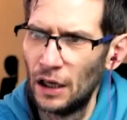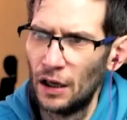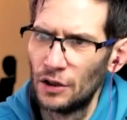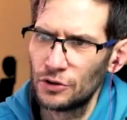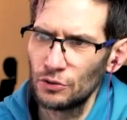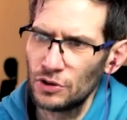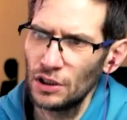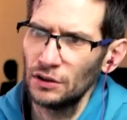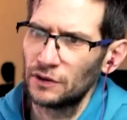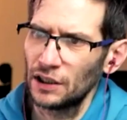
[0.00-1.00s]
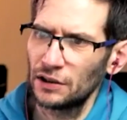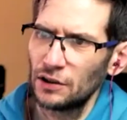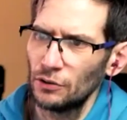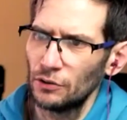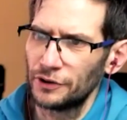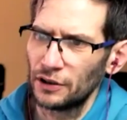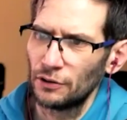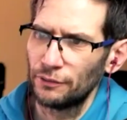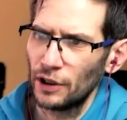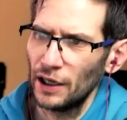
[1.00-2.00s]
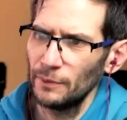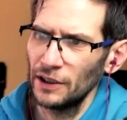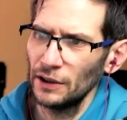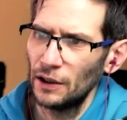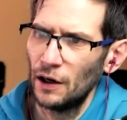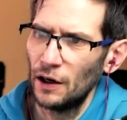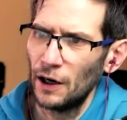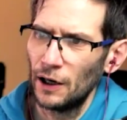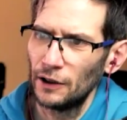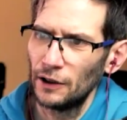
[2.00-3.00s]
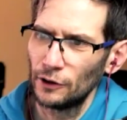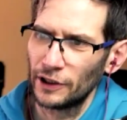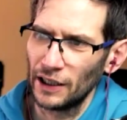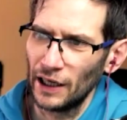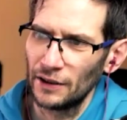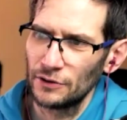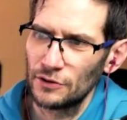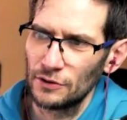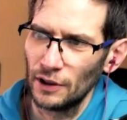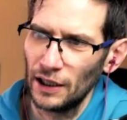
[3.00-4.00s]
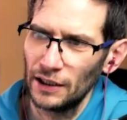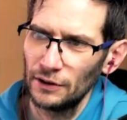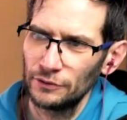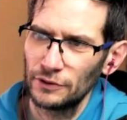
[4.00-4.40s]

Susan, thank you for coming. Okay, answer live.